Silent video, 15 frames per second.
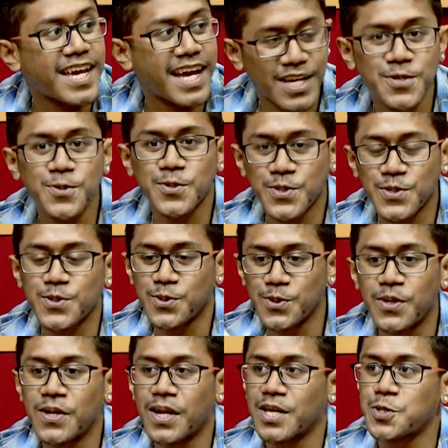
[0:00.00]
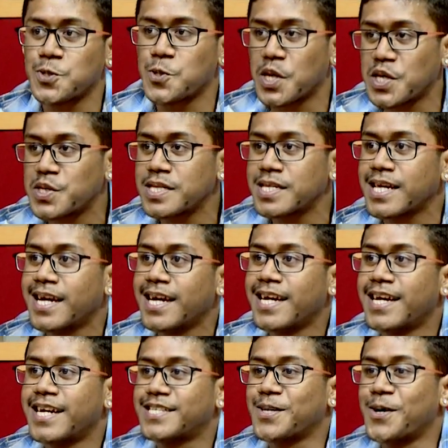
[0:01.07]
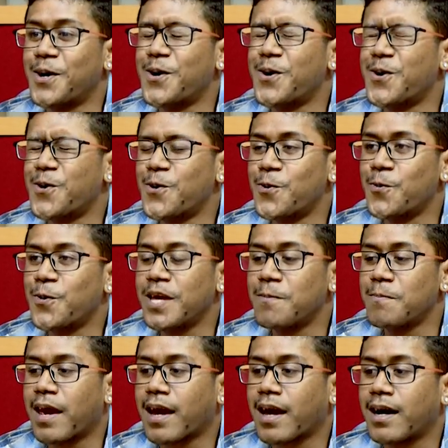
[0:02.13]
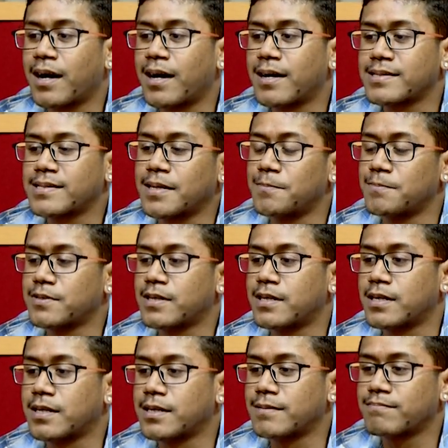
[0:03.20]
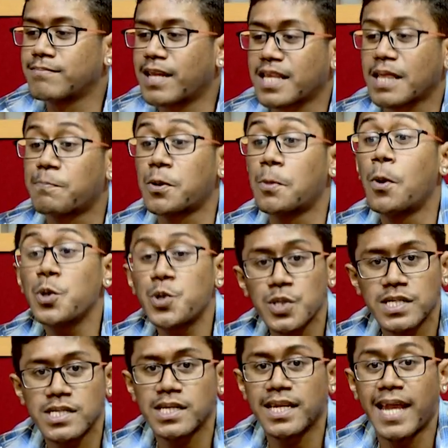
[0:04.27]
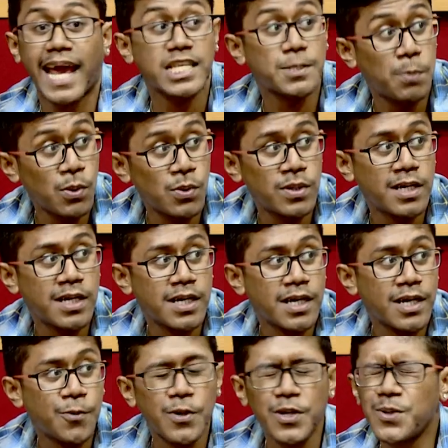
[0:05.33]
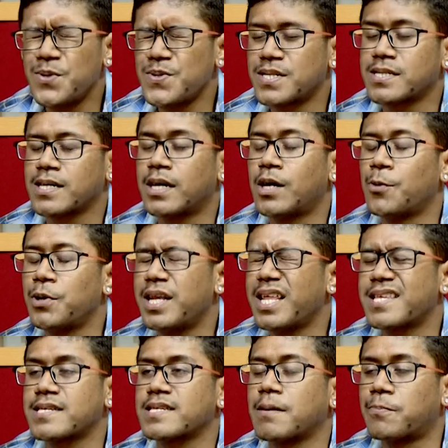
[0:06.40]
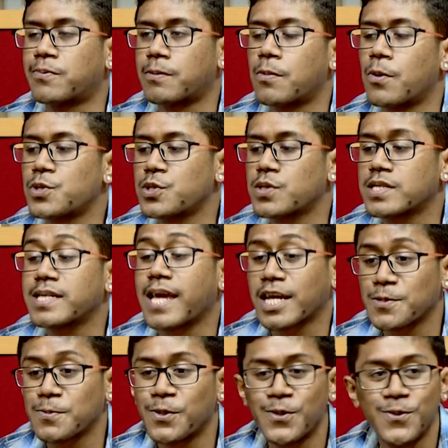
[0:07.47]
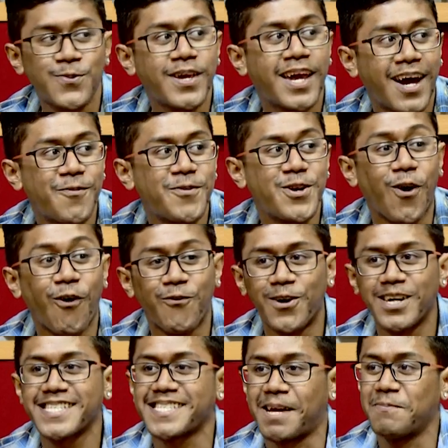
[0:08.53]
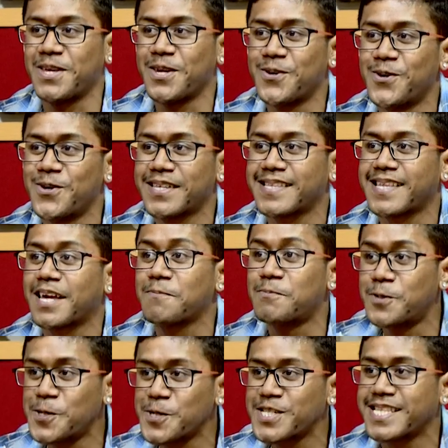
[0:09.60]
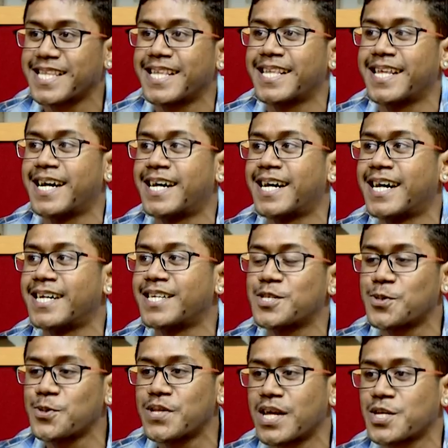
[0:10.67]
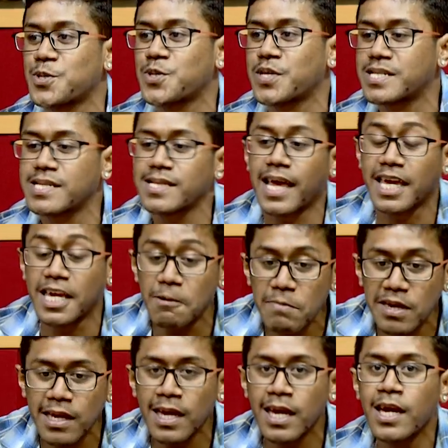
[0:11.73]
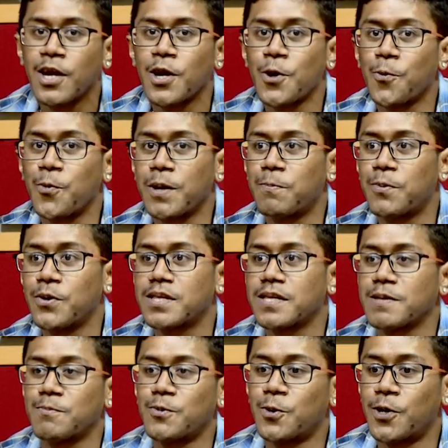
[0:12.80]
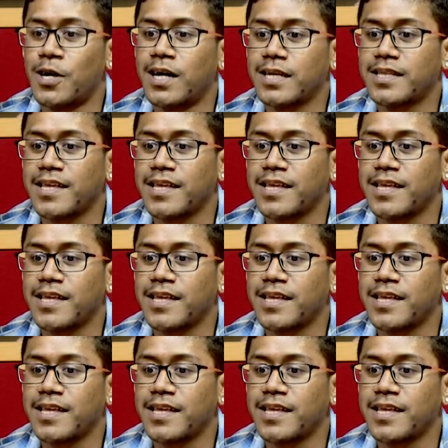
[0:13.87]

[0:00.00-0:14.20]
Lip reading: Yeah, student associations. So we make some like the promotions in Expo. We did some promotions in Expo. Yeah, we offer something good like birds, and the student association like HIMHI. We put in more